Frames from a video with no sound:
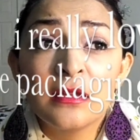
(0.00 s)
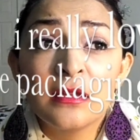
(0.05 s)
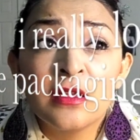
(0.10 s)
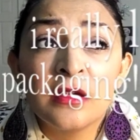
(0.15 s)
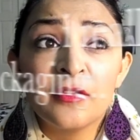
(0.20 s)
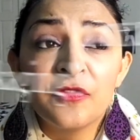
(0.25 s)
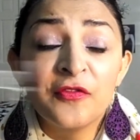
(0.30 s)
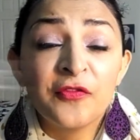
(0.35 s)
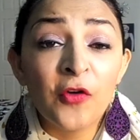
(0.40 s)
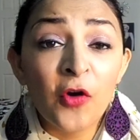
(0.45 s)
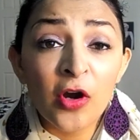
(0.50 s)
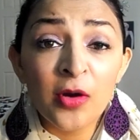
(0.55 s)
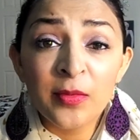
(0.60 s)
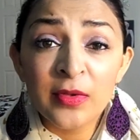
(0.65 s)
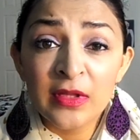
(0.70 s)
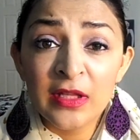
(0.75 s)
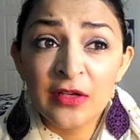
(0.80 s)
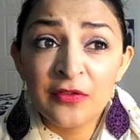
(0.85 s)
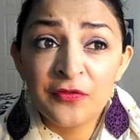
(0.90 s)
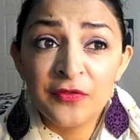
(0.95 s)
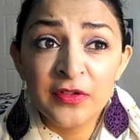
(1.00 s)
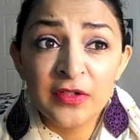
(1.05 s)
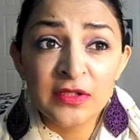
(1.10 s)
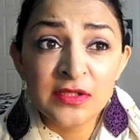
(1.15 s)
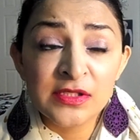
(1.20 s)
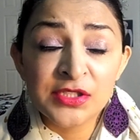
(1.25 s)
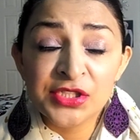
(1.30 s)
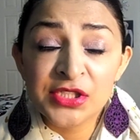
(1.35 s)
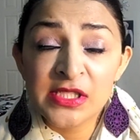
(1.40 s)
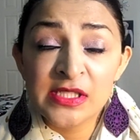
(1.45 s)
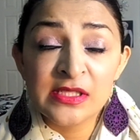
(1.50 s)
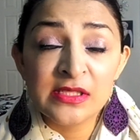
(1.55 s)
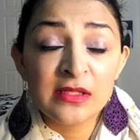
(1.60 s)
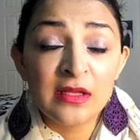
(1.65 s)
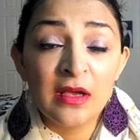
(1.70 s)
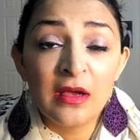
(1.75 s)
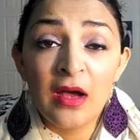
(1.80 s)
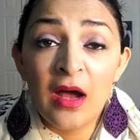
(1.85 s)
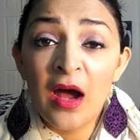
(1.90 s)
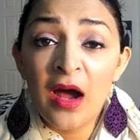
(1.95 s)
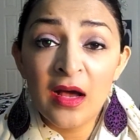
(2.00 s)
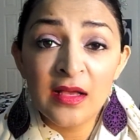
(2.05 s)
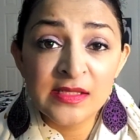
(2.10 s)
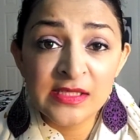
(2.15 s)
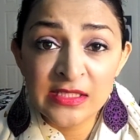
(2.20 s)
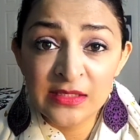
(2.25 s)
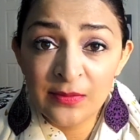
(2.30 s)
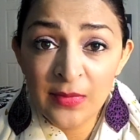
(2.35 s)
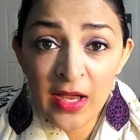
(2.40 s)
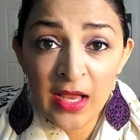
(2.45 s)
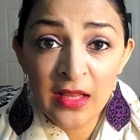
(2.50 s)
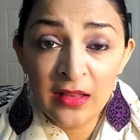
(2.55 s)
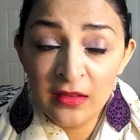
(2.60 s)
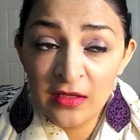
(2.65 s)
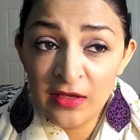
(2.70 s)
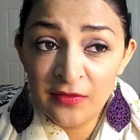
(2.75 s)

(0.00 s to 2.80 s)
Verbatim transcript: The formula feels just awesome. I